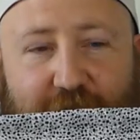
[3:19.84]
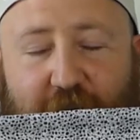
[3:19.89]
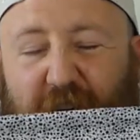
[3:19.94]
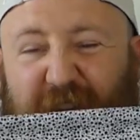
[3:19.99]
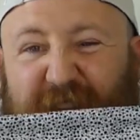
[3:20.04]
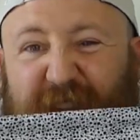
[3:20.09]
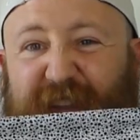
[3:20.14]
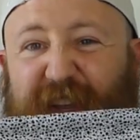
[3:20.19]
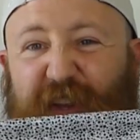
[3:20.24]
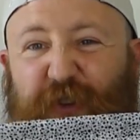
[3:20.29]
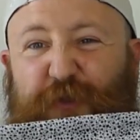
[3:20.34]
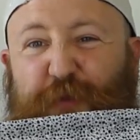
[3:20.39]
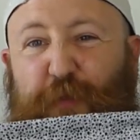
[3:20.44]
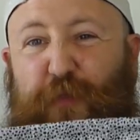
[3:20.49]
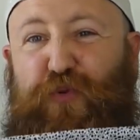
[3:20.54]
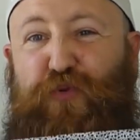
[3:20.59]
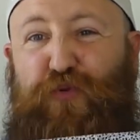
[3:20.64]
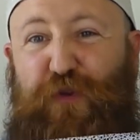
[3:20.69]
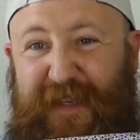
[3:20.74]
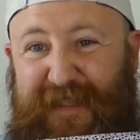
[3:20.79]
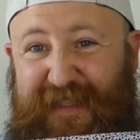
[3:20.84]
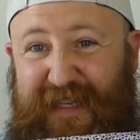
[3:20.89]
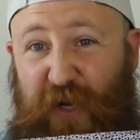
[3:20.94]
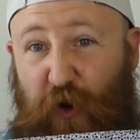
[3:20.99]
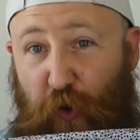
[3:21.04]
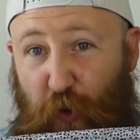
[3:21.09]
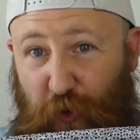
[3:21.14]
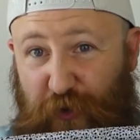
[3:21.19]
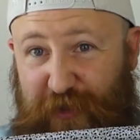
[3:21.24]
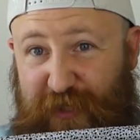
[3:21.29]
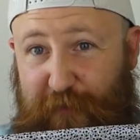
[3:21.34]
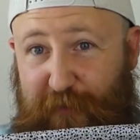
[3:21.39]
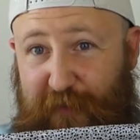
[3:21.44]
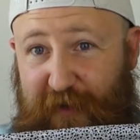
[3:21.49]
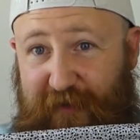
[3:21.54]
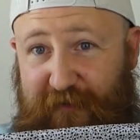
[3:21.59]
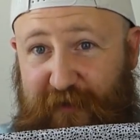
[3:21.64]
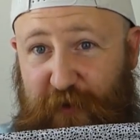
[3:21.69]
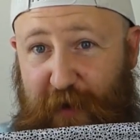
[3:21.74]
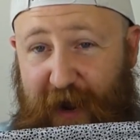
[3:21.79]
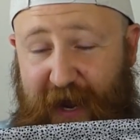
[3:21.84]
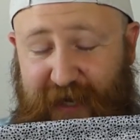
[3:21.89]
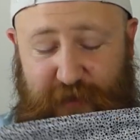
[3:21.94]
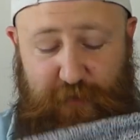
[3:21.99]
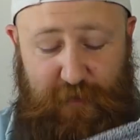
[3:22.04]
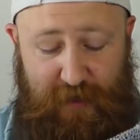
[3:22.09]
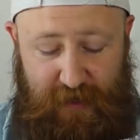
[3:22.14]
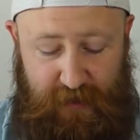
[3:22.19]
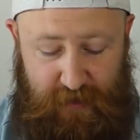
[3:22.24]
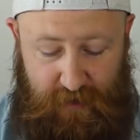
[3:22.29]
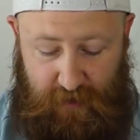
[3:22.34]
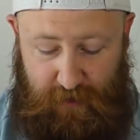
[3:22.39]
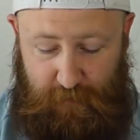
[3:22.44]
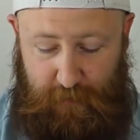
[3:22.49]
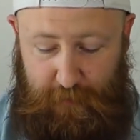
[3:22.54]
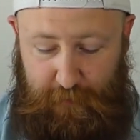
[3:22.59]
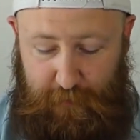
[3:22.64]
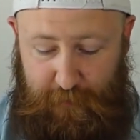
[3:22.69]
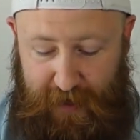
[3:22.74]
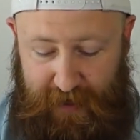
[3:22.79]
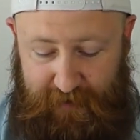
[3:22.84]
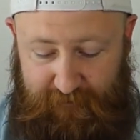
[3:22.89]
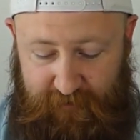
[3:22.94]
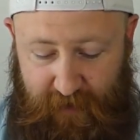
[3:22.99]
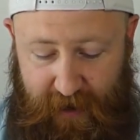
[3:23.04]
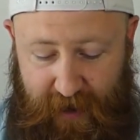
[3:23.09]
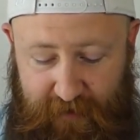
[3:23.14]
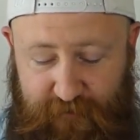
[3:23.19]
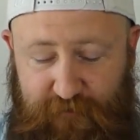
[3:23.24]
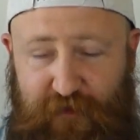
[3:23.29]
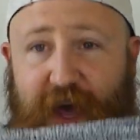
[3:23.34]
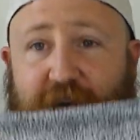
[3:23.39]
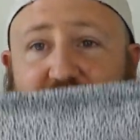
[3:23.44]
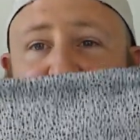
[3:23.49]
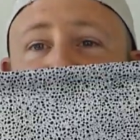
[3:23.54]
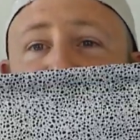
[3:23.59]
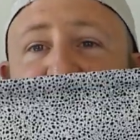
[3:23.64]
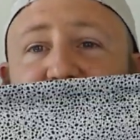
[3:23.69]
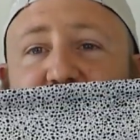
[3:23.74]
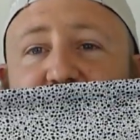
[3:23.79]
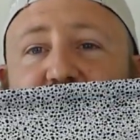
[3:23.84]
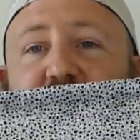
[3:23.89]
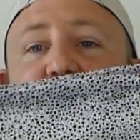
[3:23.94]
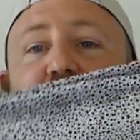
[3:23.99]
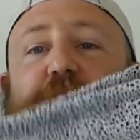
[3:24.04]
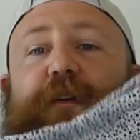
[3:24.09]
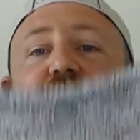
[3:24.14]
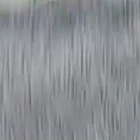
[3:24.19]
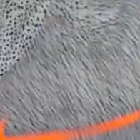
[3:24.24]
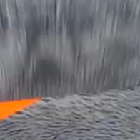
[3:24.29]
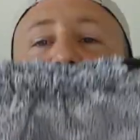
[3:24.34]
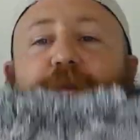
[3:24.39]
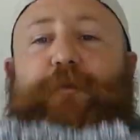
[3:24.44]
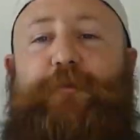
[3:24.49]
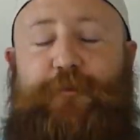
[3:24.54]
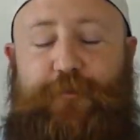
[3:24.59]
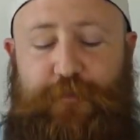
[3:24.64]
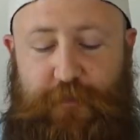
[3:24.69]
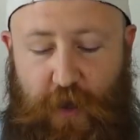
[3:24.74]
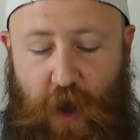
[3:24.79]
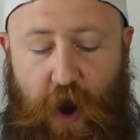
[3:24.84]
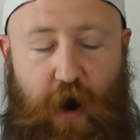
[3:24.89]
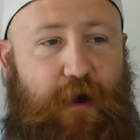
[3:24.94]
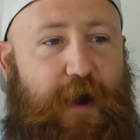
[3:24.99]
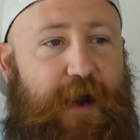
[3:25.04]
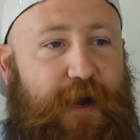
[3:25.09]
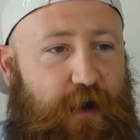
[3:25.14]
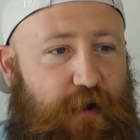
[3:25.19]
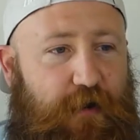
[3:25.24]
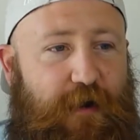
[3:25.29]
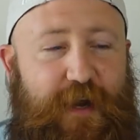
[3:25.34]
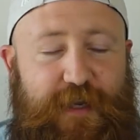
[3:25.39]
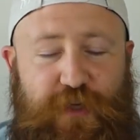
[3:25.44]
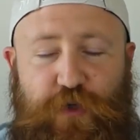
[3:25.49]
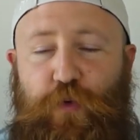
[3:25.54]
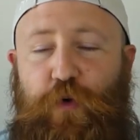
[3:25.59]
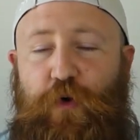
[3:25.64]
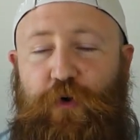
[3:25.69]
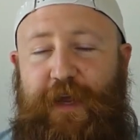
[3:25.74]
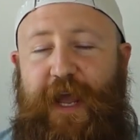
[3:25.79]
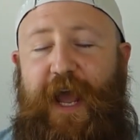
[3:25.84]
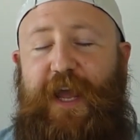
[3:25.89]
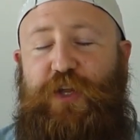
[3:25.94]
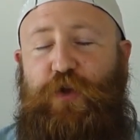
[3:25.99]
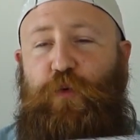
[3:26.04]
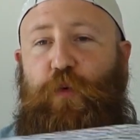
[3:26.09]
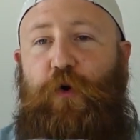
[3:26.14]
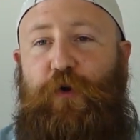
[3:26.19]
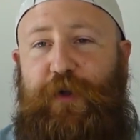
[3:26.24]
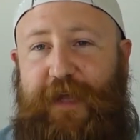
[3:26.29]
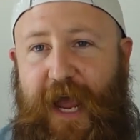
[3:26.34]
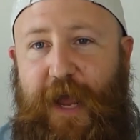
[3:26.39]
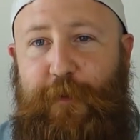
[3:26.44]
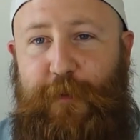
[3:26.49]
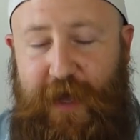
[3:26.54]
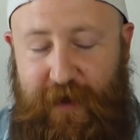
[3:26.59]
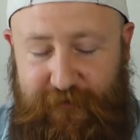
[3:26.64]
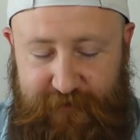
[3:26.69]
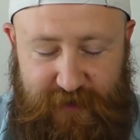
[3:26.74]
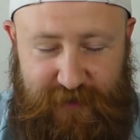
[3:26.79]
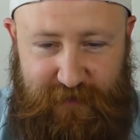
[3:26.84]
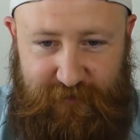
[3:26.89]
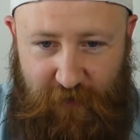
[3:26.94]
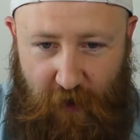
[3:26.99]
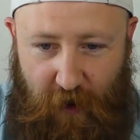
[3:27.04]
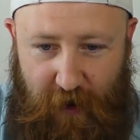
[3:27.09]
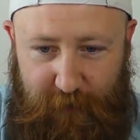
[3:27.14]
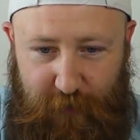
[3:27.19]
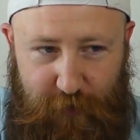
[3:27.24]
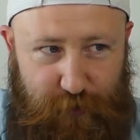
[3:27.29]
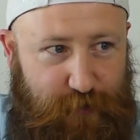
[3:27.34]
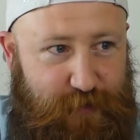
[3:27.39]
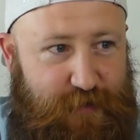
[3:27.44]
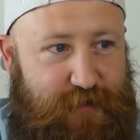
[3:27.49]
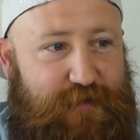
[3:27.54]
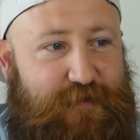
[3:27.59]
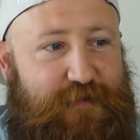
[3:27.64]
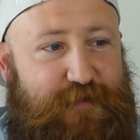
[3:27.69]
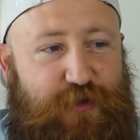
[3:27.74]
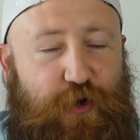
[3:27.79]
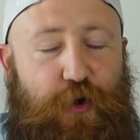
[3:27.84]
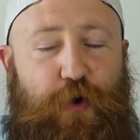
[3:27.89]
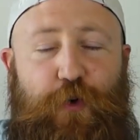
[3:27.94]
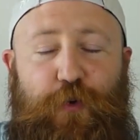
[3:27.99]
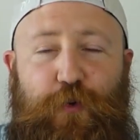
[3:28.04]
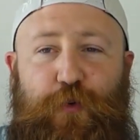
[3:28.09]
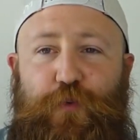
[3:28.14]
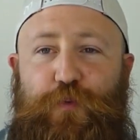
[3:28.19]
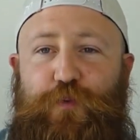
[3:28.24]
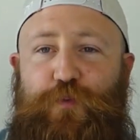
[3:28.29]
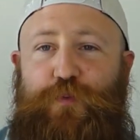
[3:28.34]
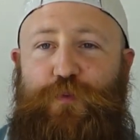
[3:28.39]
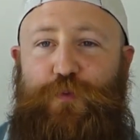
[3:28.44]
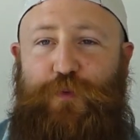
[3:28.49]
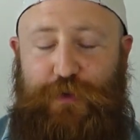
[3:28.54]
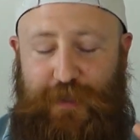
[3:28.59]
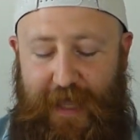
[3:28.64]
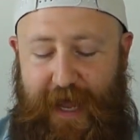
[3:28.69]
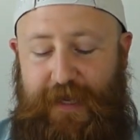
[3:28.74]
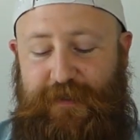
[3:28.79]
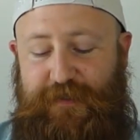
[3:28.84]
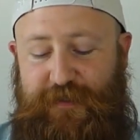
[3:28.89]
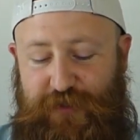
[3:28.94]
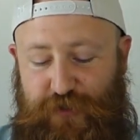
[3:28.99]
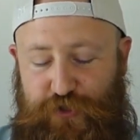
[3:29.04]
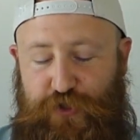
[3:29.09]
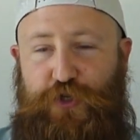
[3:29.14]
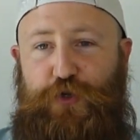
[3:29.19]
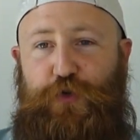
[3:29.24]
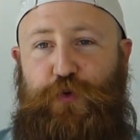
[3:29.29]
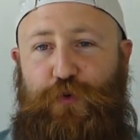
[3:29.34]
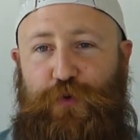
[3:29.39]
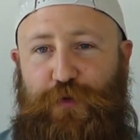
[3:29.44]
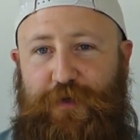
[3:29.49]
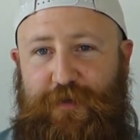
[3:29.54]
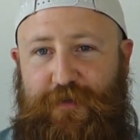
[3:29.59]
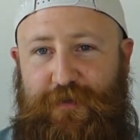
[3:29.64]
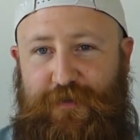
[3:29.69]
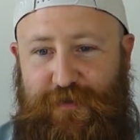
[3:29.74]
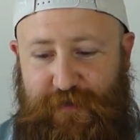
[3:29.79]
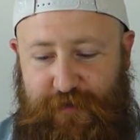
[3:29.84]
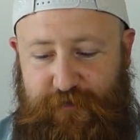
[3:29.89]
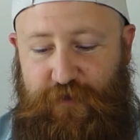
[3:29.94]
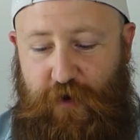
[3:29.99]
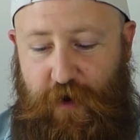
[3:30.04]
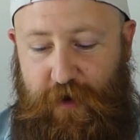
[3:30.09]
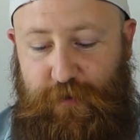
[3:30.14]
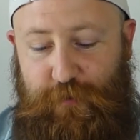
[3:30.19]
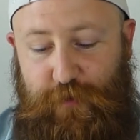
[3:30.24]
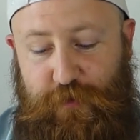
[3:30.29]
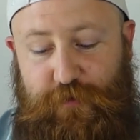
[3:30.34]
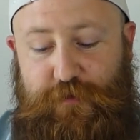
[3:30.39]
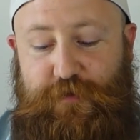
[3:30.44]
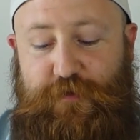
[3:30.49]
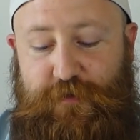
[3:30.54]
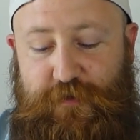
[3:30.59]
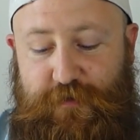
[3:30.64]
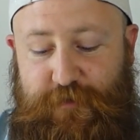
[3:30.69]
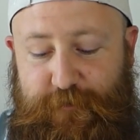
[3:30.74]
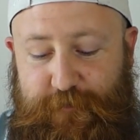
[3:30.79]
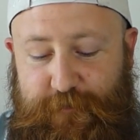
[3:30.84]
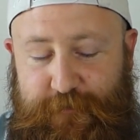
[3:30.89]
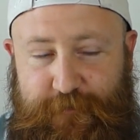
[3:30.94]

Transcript: I think that looks pretty awesome if you ask me. I'm a big fan of that. All right. You all came here for Safari boots, so let's do Safari boots.